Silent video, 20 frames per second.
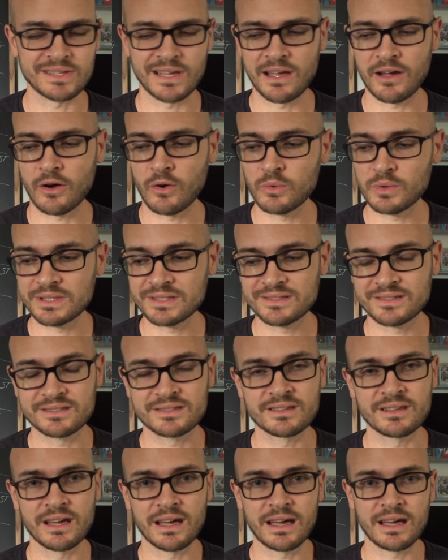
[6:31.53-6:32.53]
I
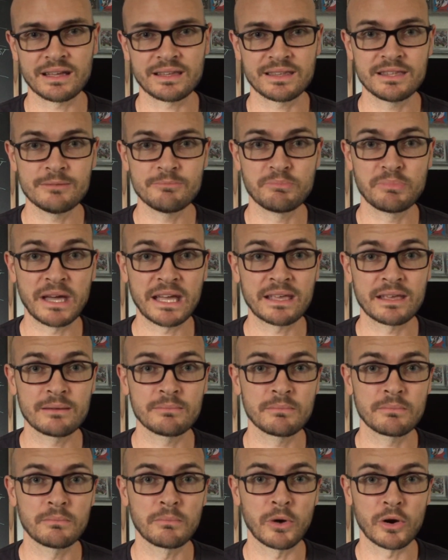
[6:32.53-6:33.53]
always keep
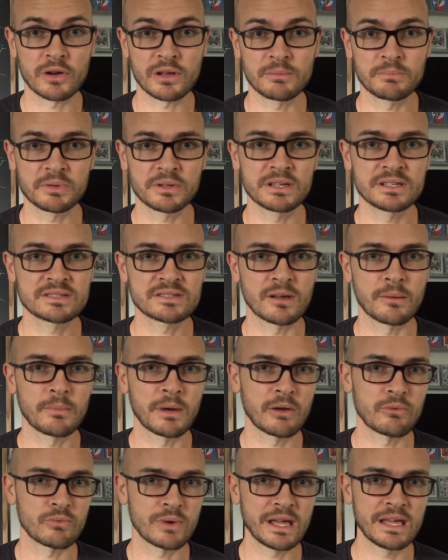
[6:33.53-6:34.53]
Beckett Marketplace on
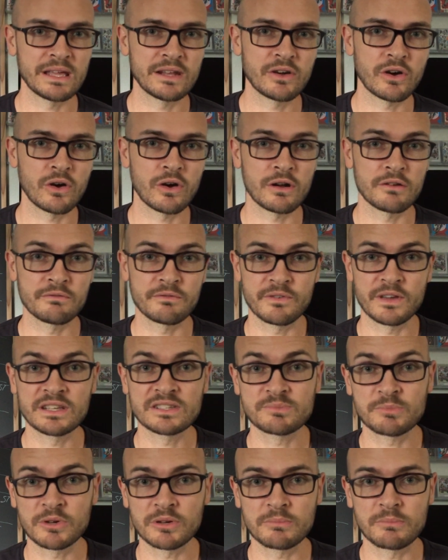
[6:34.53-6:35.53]
my radar and
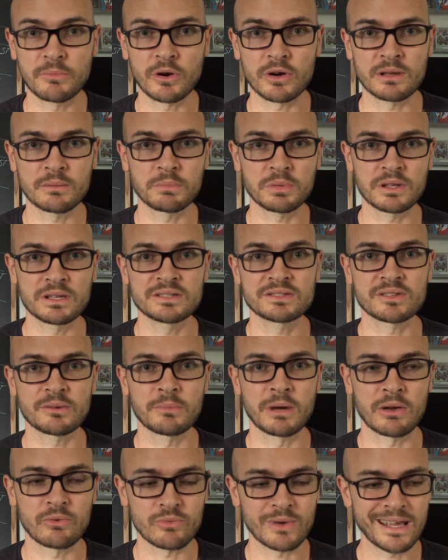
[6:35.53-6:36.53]
Facebook Marketplace on
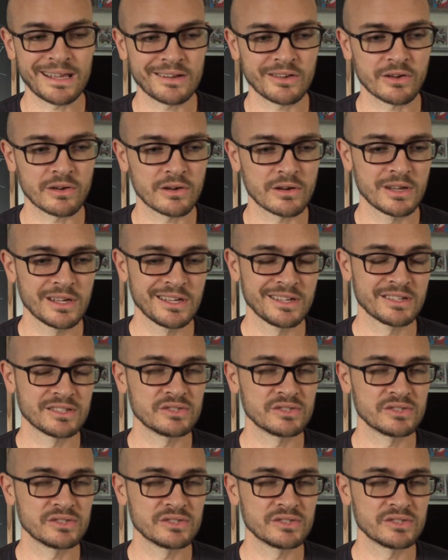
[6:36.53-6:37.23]
my radar.